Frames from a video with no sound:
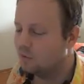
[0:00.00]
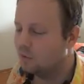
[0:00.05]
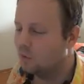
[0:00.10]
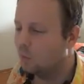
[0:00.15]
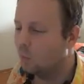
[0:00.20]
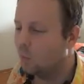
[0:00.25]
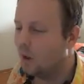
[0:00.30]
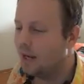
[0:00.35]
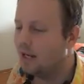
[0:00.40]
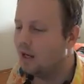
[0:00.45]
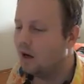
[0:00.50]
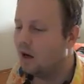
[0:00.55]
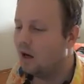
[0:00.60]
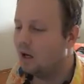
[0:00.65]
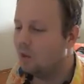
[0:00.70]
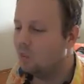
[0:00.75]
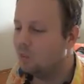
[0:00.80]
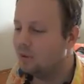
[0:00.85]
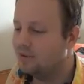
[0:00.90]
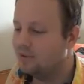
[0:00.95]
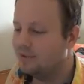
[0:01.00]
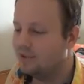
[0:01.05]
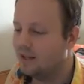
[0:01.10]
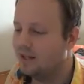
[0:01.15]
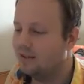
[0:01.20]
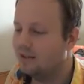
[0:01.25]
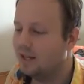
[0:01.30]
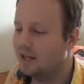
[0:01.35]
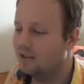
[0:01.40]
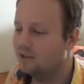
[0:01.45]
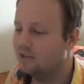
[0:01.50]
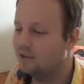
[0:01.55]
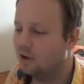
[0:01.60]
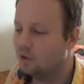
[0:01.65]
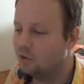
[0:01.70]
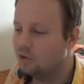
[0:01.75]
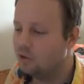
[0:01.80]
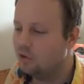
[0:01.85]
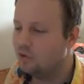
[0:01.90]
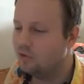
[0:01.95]
the way I would say that is
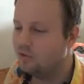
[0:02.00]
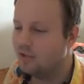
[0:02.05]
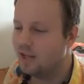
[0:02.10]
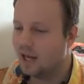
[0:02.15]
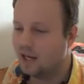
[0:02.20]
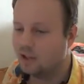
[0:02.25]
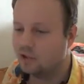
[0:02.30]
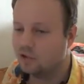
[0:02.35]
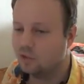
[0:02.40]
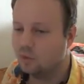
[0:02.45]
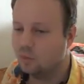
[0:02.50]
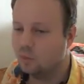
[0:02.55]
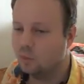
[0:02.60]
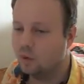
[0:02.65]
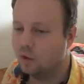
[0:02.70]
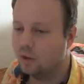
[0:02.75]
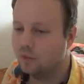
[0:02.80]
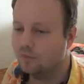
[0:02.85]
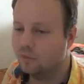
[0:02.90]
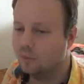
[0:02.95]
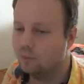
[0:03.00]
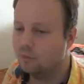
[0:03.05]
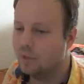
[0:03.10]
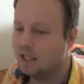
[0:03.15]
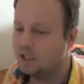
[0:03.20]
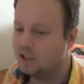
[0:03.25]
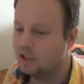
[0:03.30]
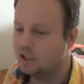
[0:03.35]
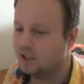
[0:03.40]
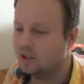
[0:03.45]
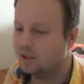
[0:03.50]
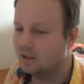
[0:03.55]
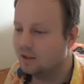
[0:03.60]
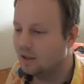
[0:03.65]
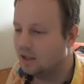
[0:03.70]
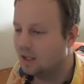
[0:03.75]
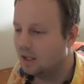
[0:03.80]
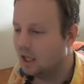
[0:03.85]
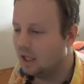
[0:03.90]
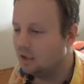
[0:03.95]
I would use the actual word for magic.
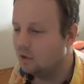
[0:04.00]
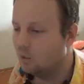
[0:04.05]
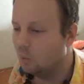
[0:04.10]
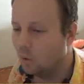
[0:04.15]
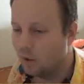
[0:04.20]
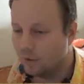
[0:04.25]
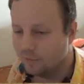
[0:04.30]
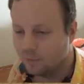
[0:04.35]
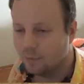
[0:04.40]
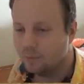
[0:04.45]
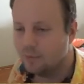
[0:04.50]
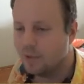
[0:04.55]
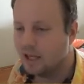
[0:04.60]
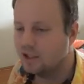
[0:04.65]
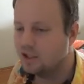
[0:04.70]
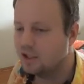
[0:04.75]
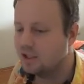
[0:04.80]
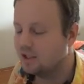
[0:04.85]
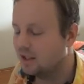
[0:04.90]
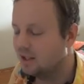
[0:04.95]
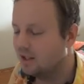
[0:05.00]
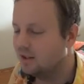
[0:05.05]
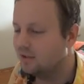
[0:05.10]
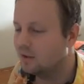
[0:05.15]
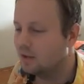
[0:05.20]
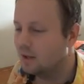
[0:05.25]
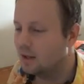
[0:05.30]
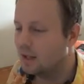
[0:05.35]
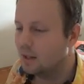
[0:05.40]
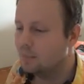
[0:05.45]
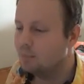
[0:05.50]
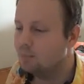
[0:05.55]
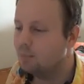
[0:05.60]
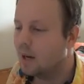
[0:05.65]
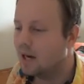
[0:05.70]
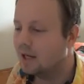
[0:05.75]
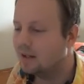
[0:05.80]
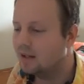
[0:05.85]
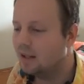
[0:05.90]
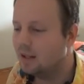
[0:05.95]
And the word for magic is
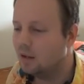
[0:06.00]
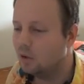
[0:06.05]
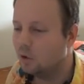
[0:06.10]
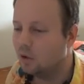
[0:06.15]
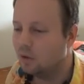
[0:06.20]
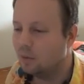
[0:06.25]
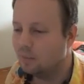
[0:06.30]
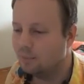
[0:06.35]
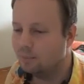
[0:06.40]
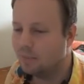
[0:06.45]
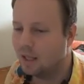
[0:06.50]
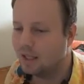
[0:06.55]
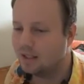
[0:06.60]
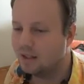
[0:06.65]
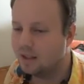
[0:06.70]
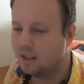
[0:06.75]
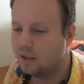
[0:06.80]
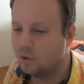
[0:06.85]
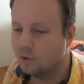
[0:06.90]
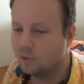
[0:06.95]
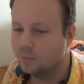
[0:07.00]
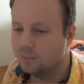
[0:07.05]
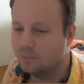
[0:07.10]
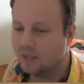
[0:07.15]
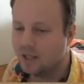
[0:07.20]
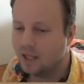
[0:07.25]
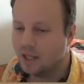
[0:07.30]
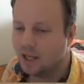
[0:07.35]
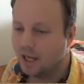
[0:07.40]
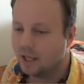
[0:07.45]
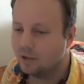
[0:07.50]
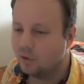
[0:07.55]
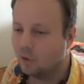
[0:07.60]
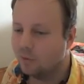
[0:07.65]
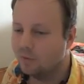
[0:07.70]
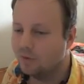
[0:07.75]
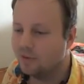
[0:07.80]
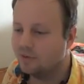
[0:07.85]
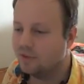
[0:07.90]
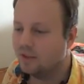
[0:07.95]
magio, magio. And
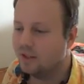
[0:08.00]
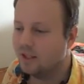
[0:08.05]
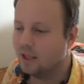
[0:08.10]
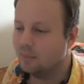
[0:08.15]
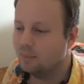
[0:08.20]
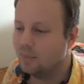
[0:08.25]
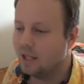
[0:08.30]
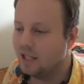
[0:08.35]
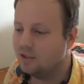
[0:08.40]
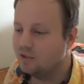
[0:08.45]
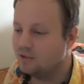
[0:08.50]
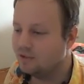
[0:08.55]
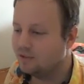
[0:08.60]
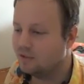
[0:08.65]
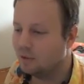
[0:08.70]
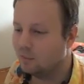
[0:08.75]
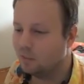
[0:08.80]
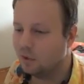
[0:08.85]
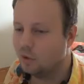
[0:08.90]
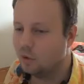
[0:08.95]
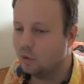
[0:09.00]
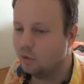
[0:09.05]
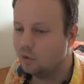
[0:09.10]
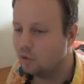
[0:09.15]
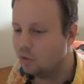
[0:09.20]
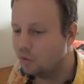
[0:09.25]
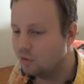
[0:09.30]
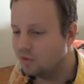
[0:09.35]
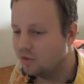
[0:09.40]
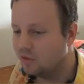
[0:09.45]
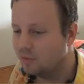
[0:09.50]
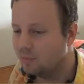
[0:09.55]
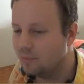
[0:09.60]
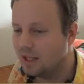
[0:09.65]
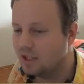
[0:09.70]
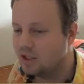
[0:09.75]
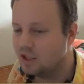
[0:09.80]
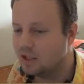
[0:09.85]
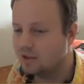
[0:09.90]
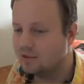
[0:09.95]
obviously a mage is someone who uses
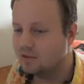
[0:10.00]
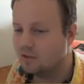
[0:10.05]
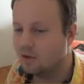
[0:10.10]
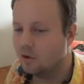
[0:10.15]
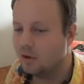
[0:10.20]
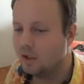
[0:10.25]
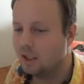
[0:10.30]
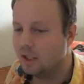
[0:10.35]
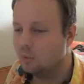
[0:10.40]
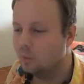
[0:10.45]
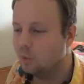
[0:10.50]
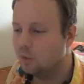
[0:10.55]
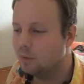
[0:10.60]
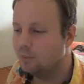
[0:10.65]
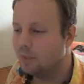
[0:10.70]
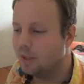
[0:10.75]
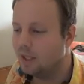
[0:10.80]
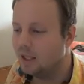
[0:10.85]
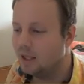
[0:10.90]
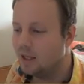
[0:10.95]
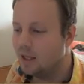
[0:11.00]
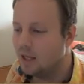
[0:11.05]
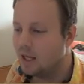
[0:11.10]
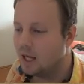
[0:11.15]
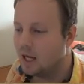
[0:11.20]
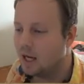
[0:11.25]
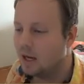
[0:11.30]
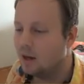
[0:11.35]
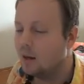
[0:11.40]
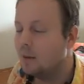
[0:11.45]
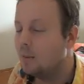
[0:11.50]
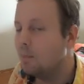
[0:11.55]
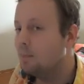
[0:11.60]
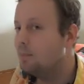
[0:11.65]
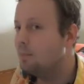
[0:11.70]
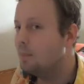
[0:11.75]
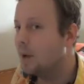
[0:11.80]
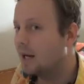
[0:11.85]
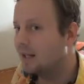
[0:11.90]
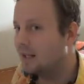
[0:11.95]
magic, so it would be a
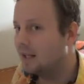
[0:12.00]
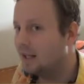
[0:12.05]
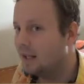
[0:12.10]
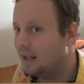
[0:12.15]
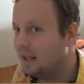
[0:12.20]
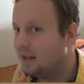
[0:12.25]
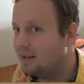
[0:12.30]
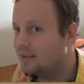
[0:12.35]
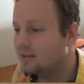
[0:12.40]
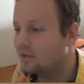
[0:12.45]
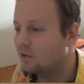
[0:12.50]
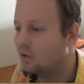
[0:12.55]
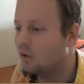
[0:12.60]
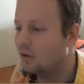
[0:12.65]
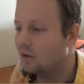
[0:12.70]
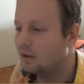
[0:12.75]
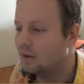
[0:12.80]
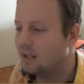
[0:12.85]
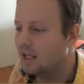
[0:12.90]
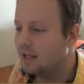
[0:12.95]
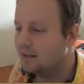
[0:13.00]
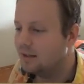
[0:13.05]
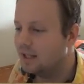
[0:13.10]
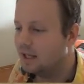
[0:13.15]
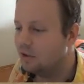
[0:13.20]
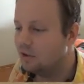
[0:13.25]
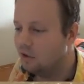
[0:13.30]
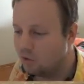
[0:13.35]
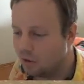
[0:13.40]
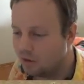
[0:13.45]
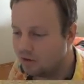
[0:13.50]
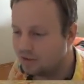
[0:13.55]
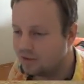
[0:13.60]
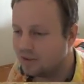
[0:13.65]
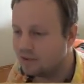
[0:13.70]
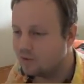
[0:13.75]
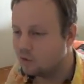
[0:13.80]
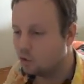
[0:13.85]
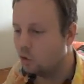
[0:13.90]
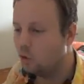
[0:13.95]
magiisto. Now you
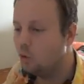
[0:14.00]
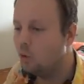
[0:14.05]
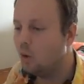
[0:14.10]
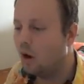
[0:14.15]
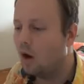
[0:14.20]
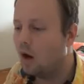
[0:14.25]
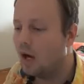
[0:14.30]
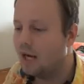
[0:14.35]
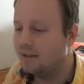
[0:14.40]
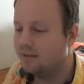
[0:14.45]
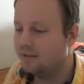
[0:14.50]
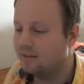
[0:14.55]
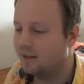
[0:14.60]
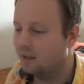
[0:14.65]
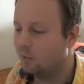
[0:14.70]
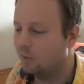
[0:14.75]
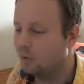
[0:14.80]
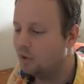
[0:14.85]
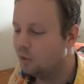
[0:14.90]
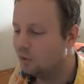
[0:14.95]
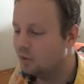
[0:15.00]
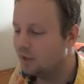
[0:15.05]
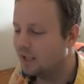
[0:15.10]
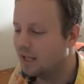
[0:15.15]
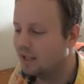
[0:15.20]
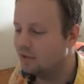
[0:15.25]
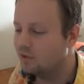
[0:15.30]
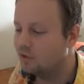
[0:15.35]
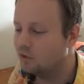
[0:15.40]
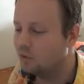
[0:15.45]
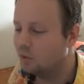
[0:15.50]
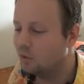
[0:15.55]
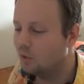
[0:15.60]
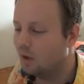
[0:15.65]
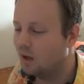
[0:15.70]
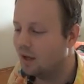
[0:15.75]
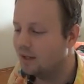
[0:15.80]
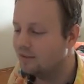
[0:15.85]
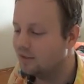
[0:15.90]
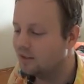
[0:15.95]
notice there's two I's there. When you encounter
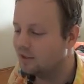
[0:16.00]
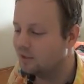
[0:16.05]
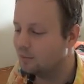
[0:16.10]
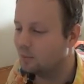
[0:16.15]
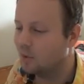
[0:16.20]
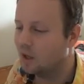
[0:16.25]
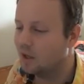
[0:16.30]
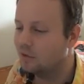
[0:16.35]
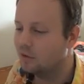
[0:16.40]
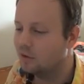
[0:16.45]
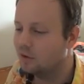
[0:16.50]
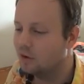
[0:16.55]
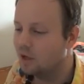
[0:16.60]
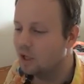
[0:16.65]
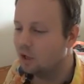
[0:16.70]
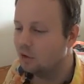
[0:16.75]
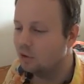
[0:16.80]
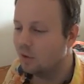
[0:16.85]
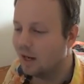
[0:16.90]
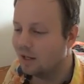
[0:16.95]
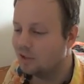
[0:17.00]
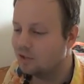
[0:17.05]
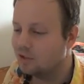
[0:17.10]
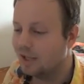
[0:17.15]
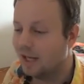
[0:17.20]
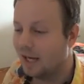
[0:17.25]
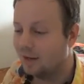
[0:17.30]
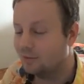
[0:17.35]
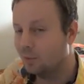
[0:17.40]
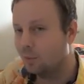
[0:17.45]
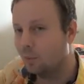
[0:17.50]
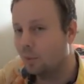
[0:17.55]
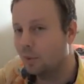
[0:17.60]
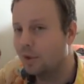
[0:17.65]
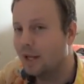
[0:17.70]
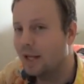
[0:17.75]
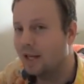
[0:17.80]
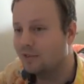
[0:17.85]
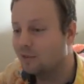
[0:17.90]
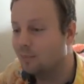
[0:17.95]
two I's in Esperanto, you actually have to
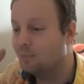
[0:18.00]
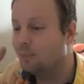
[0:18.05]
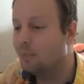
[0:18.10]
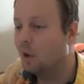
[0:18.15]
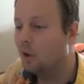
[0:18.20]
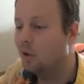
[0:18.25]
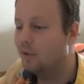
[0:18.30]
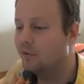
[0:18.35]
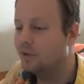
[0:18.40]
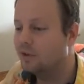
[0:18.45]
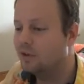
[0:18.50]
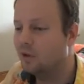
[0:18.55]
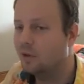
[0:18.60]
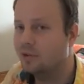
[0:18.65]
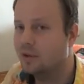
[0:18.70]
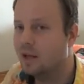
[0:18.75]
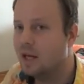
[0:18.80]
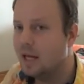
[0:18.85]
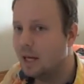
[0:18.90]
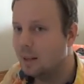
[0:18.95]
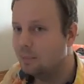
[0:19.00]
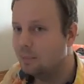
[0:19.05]
pronounce both. So it's